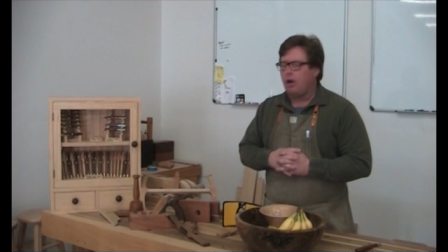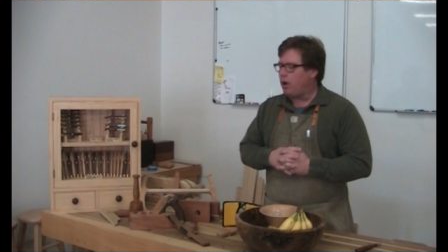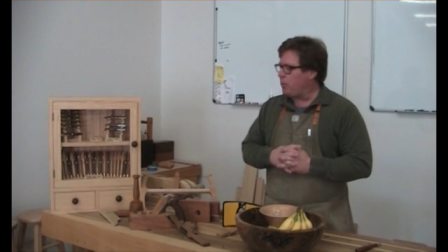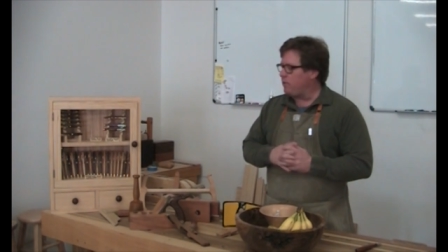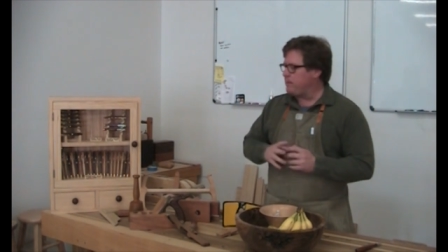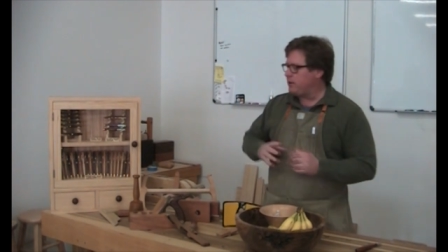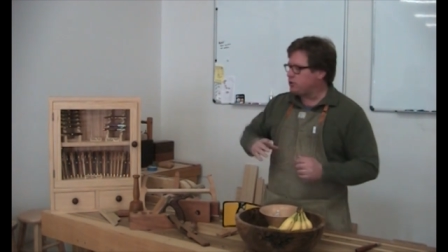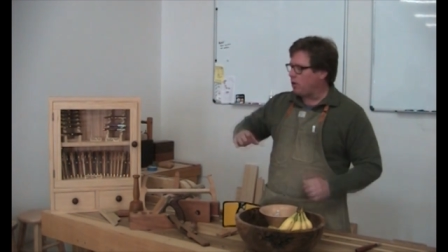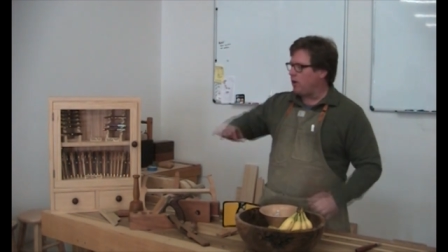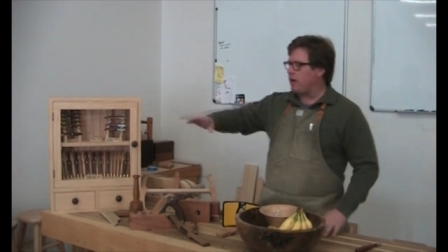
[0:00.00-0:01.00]
Uh, we've been
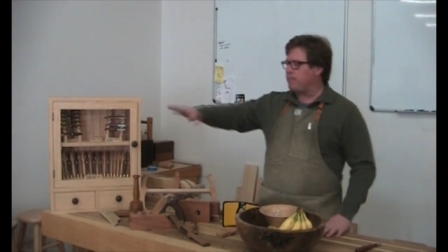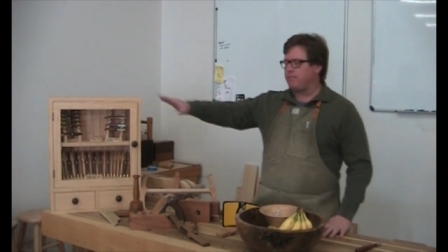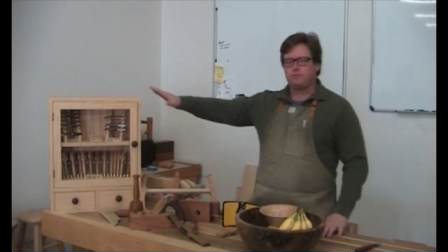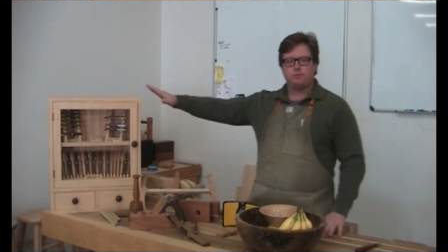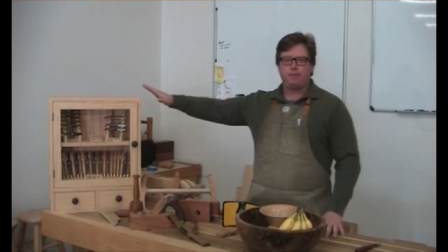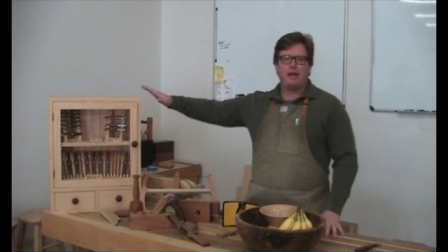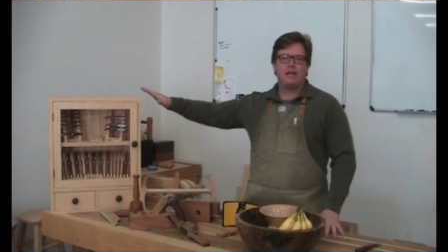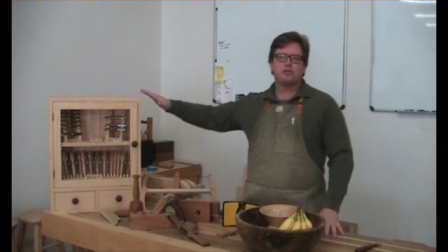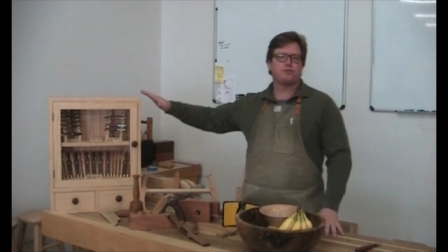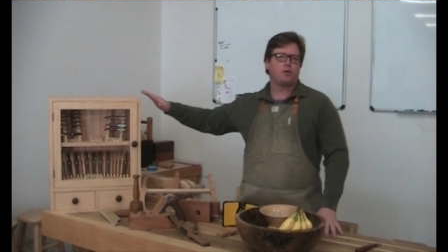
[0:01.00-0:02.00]
turning up
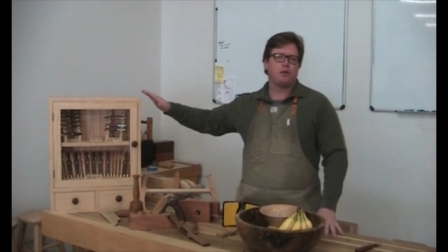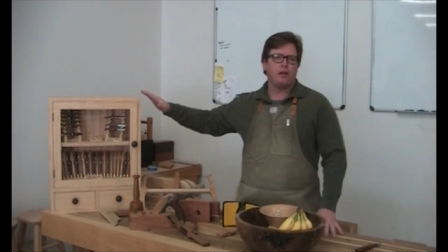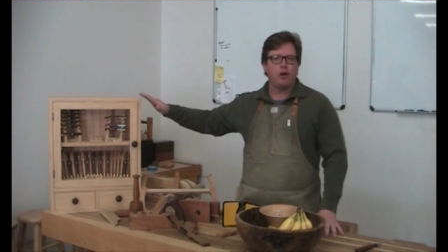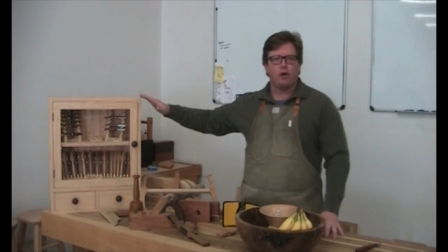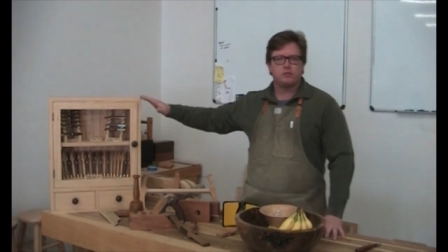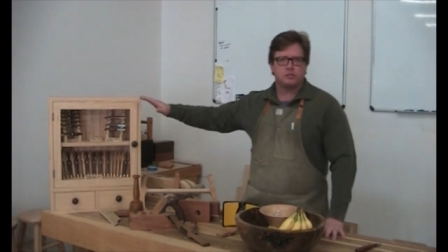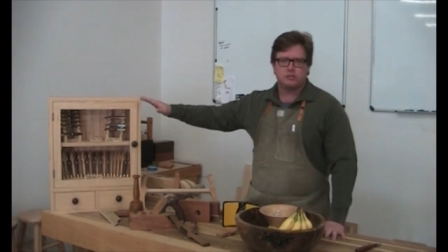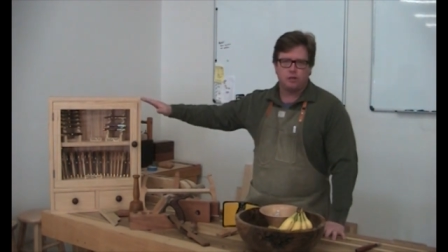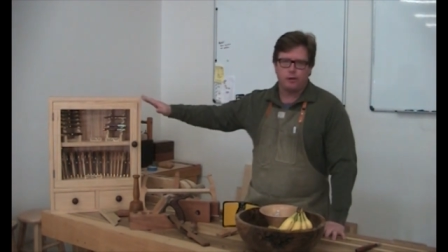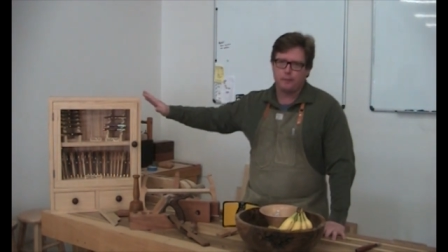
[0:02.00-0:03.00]
pins for years at
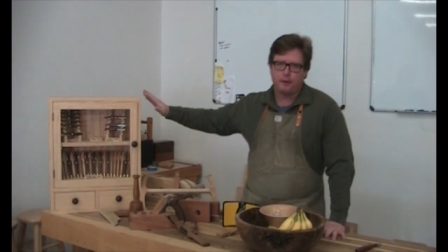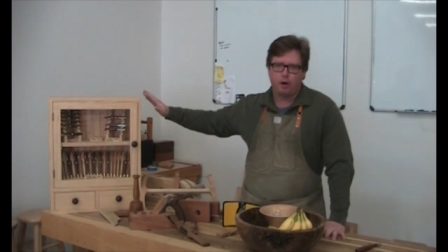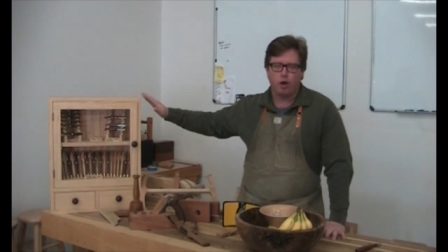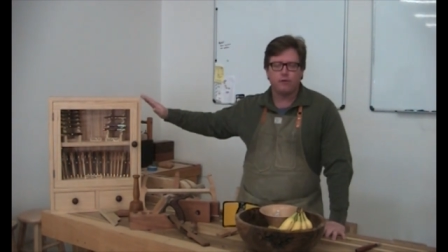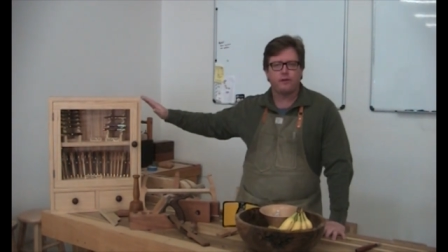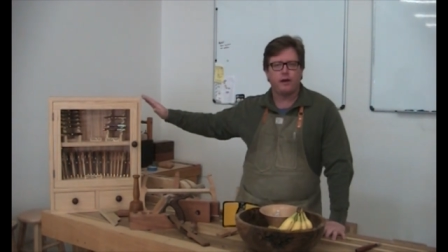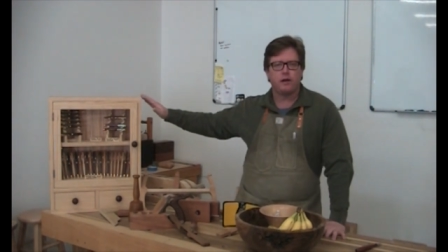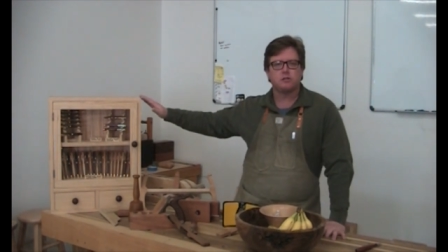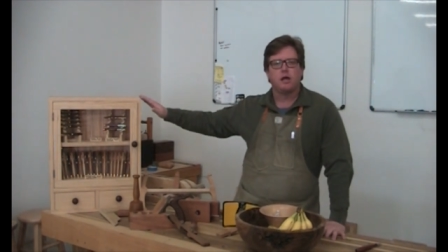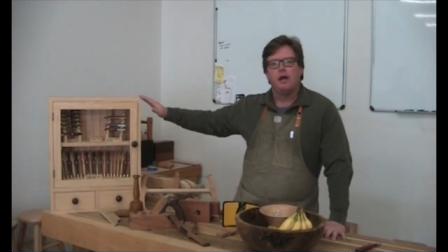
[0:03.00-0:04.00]
some of the art
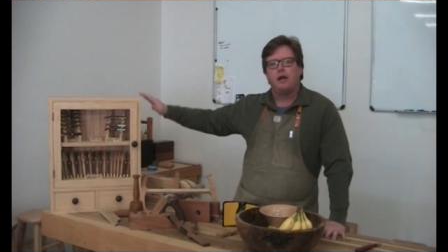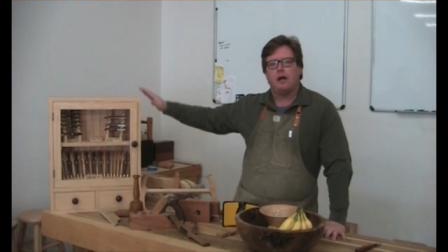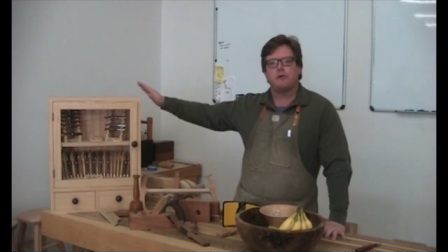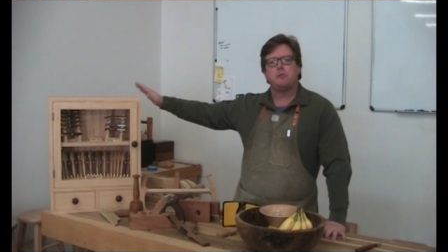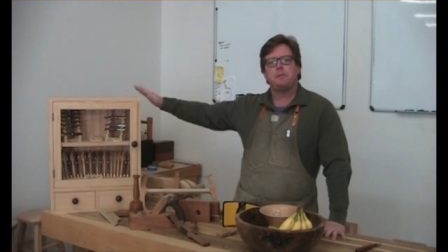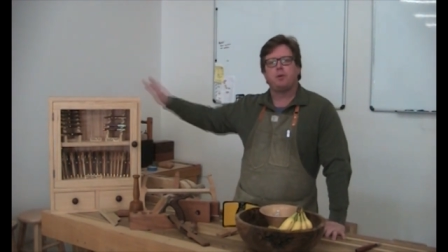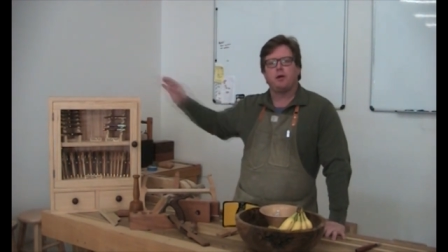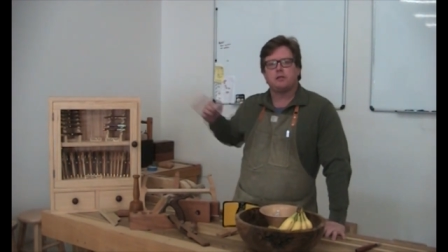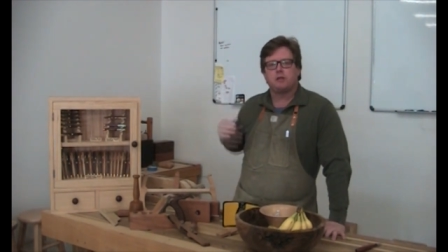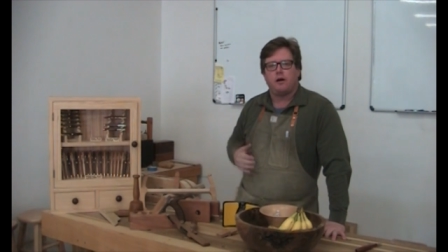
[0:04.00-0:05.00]
fairs. Now I'm going to be
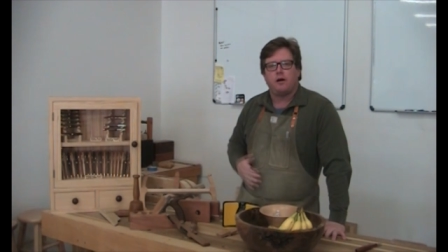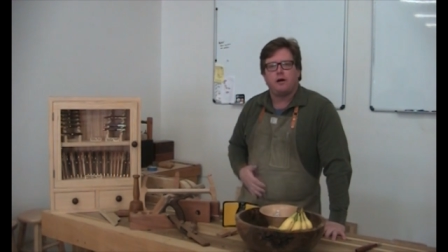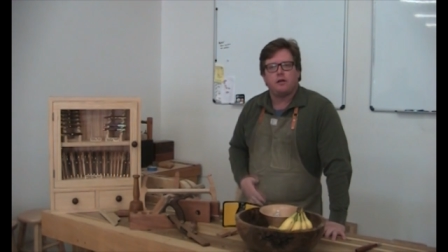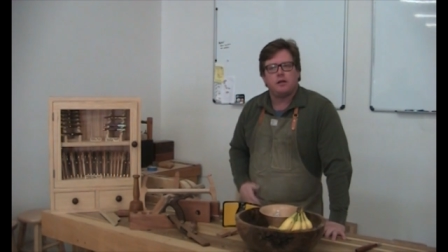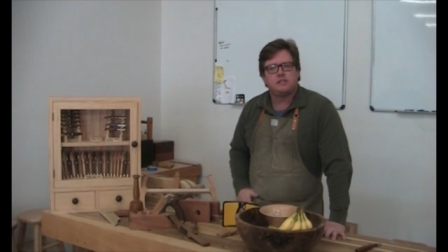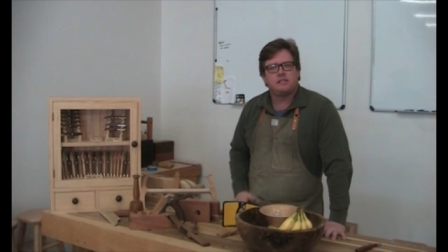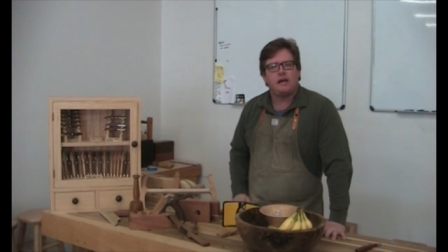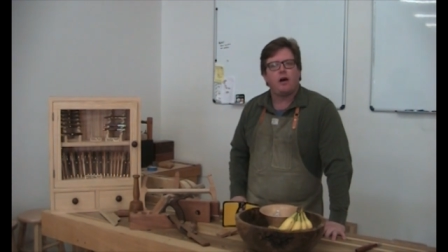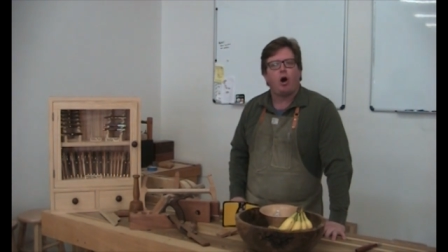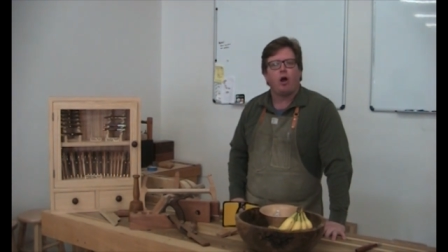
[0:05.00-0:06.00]
putting a, uh, a
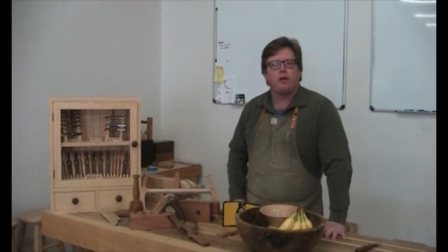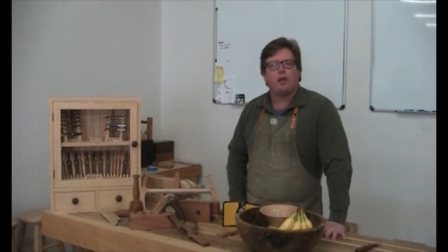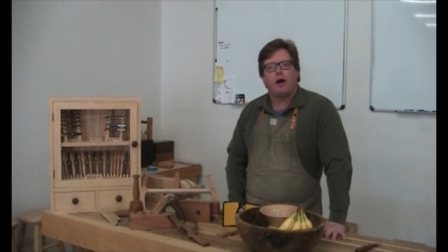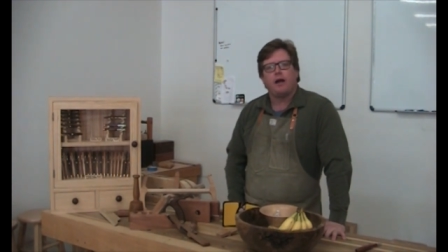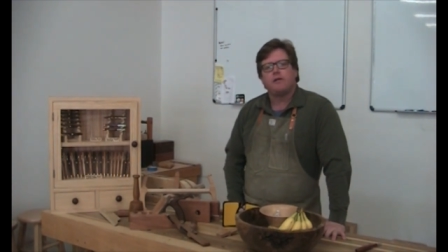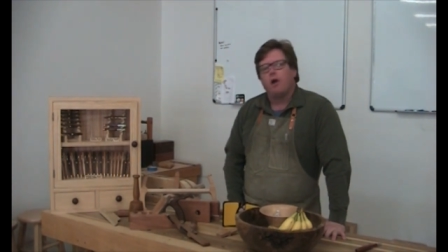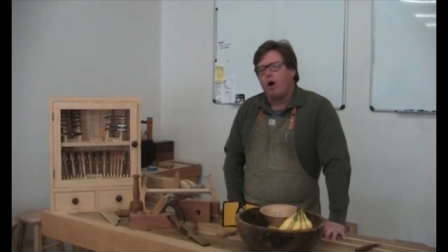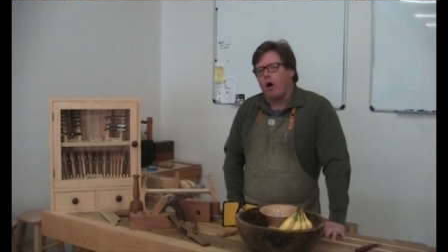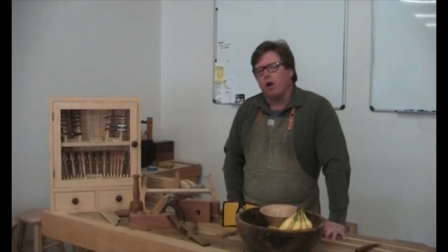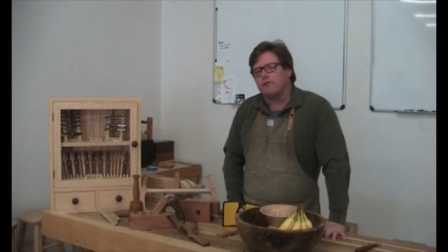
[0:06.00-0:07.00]
set online,
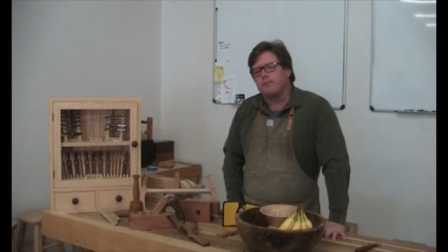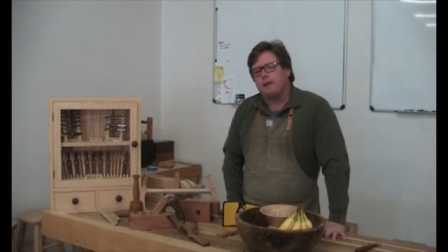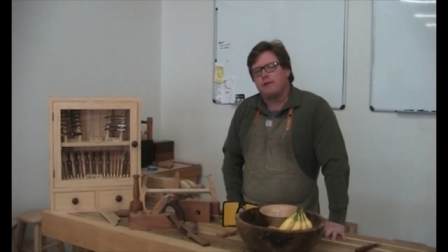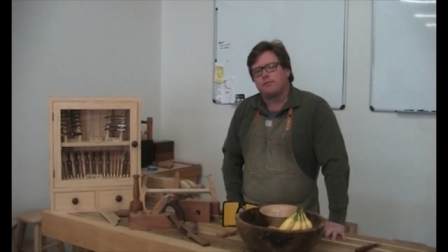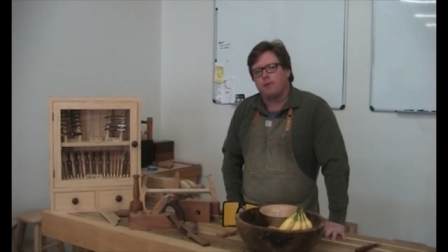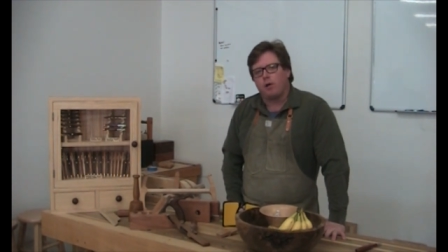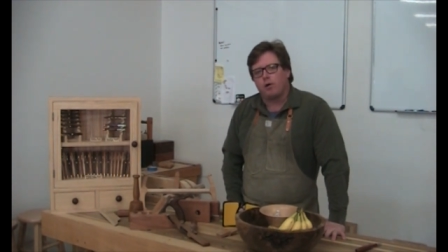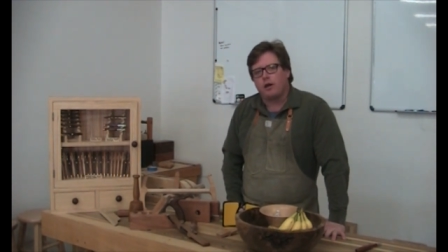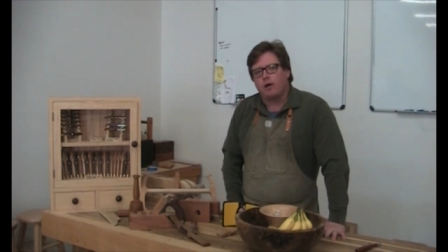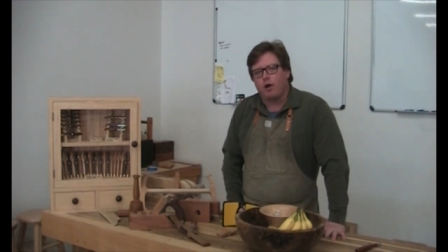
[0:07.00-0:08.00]
all of them made from
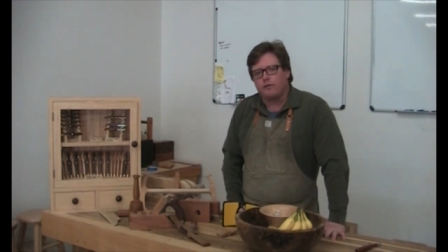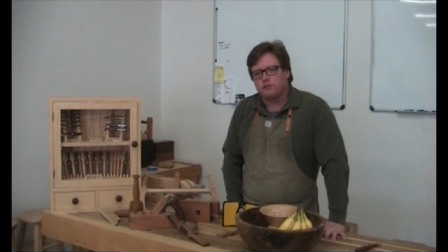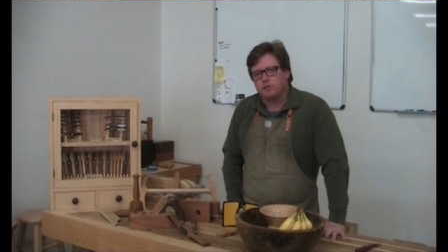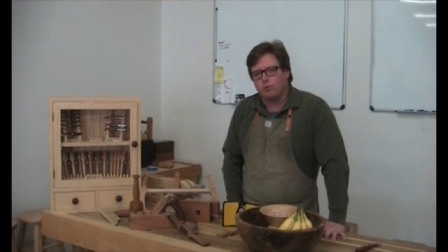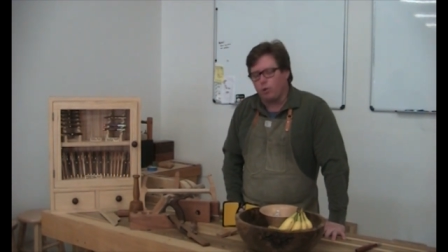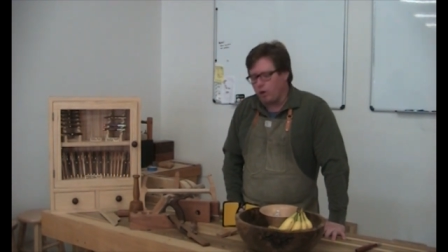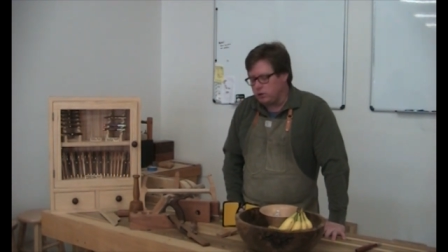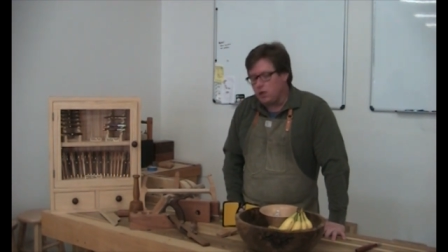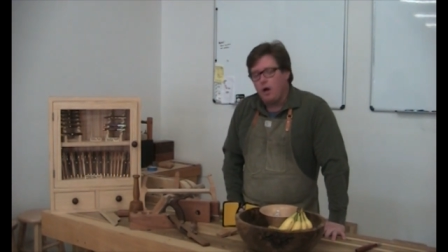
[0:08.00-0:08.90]
locally harvested woods.